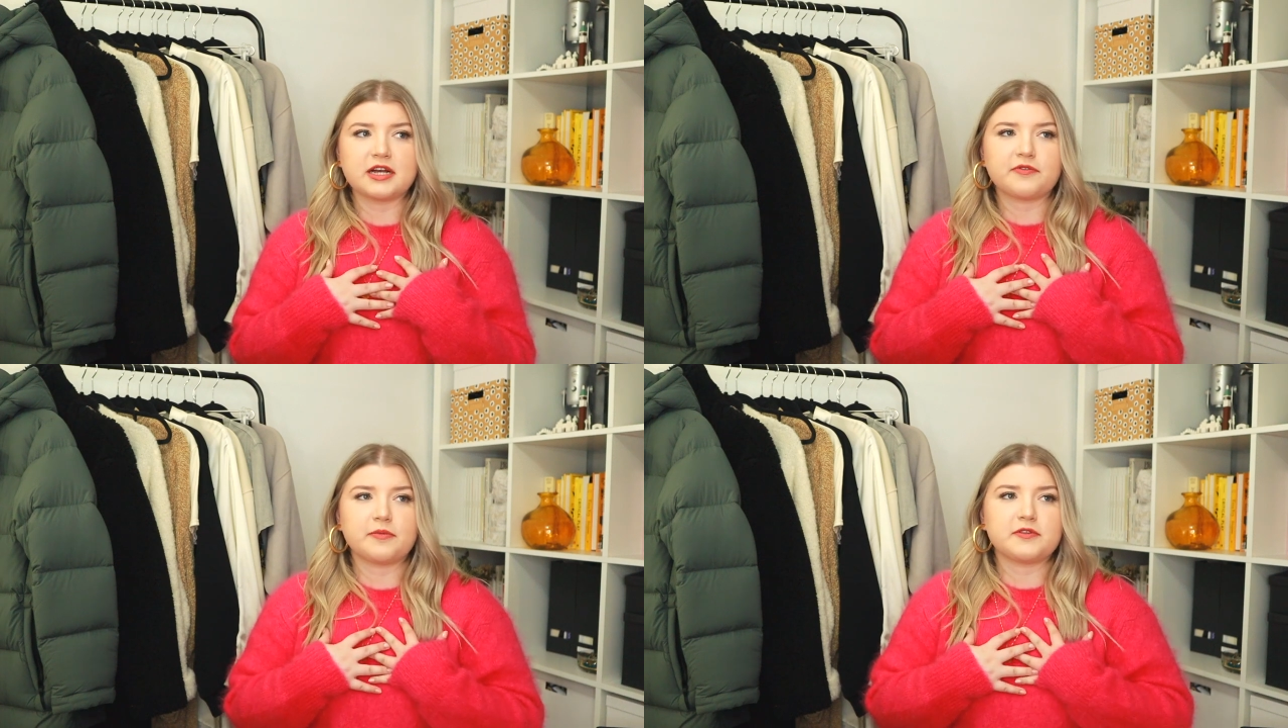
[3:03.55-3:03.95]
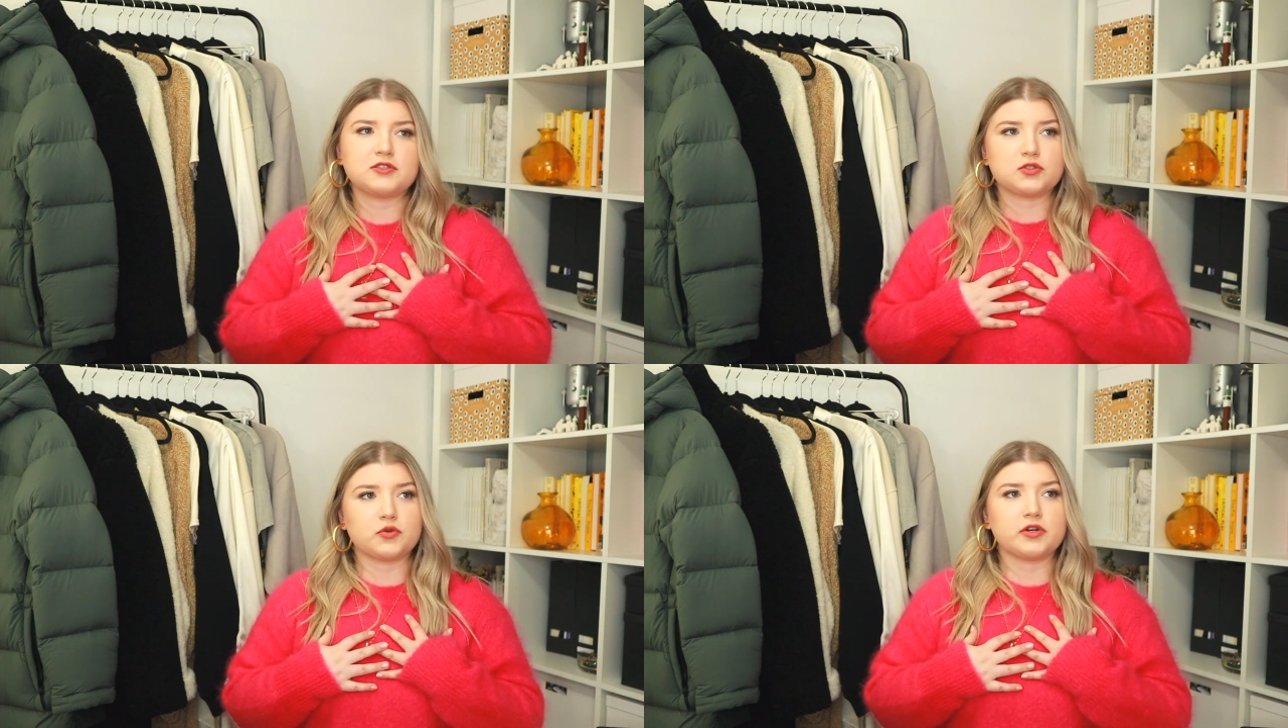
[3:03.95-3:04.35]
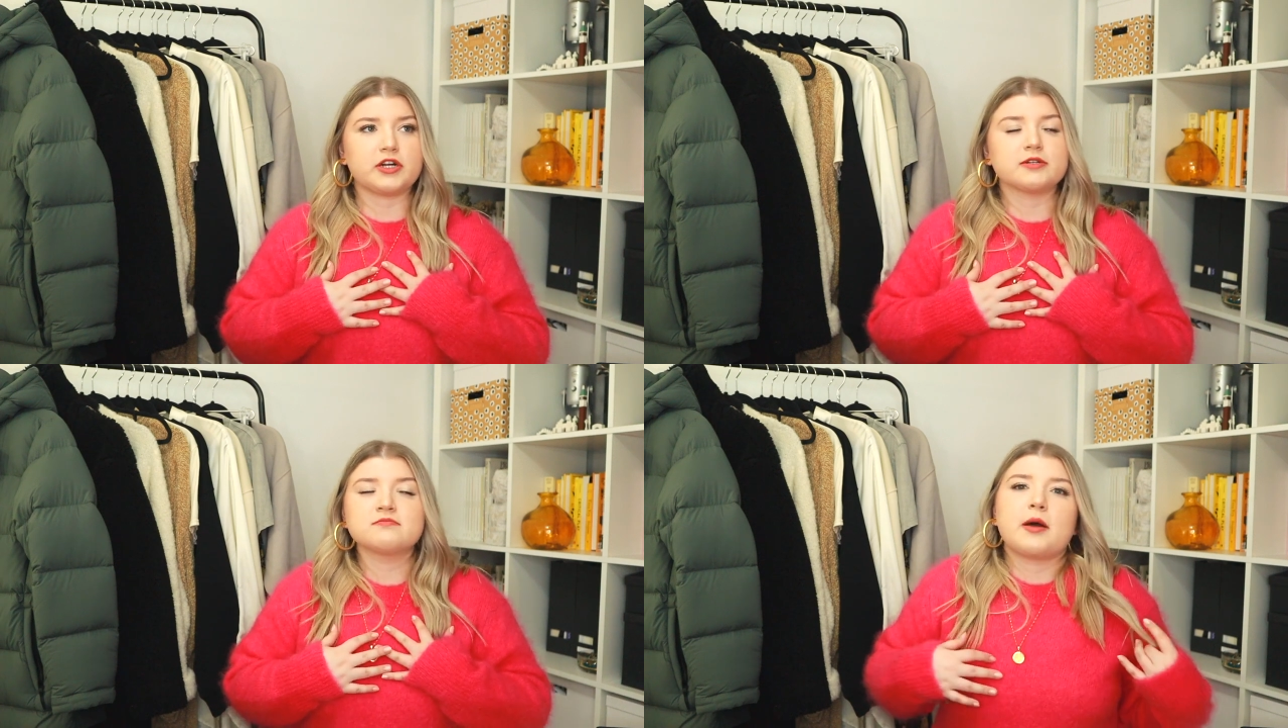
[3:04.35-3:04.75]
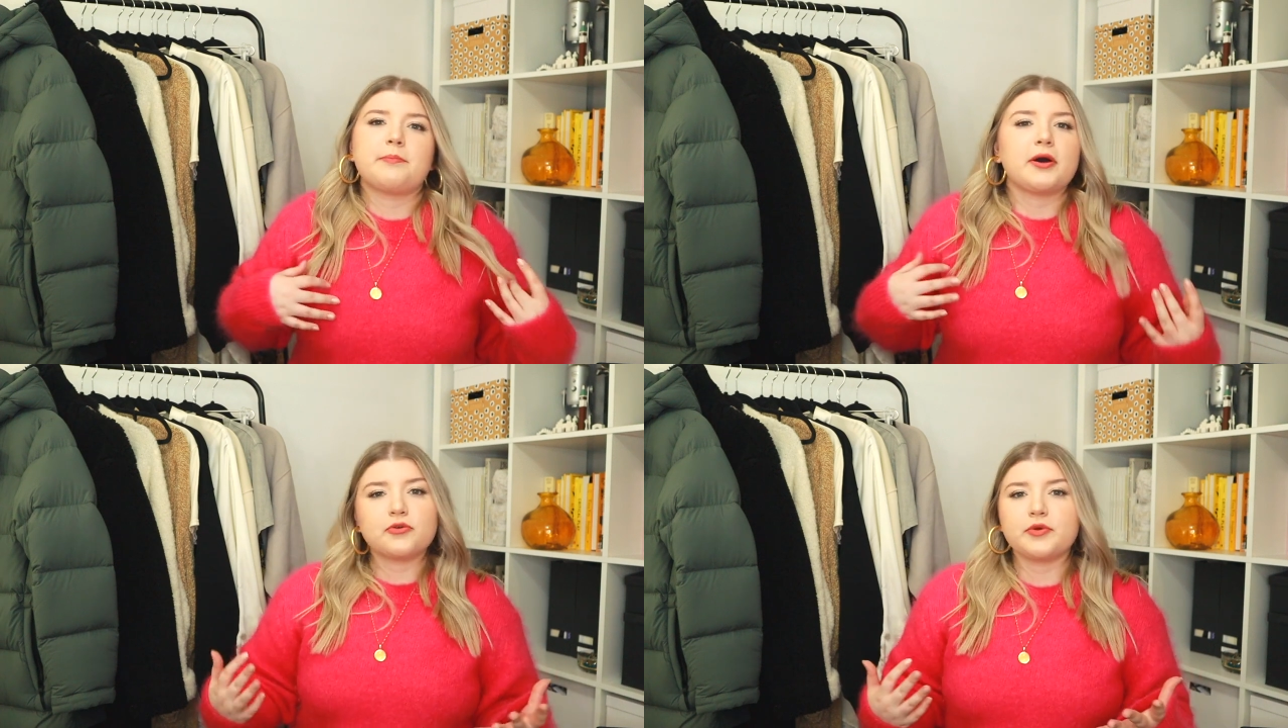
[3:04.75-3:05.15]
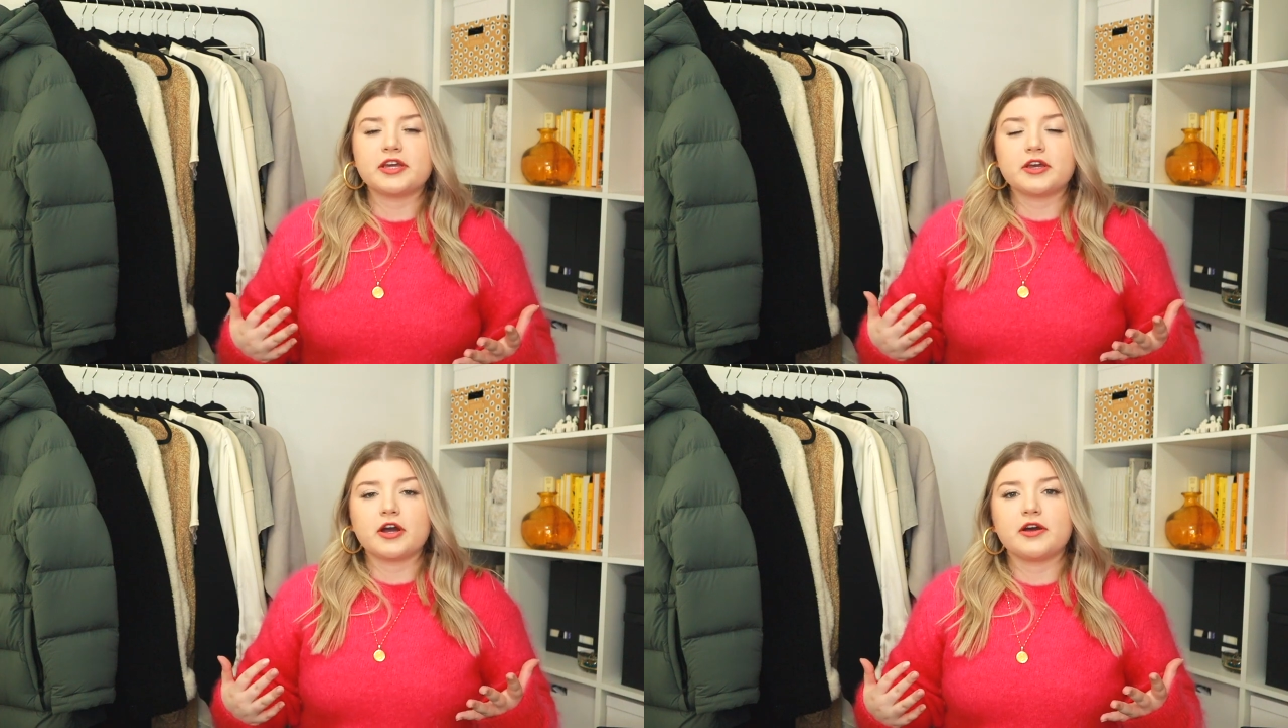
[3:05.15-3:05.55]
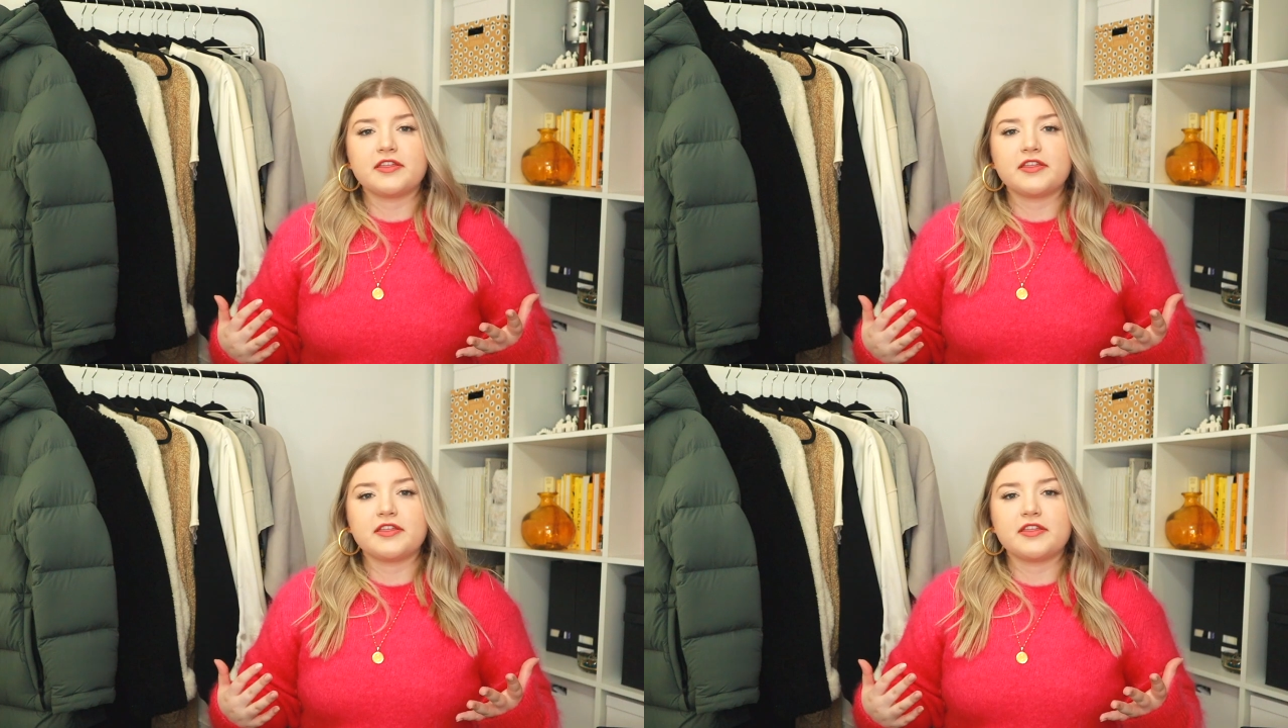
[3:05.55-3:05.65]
up from the store about a week ago.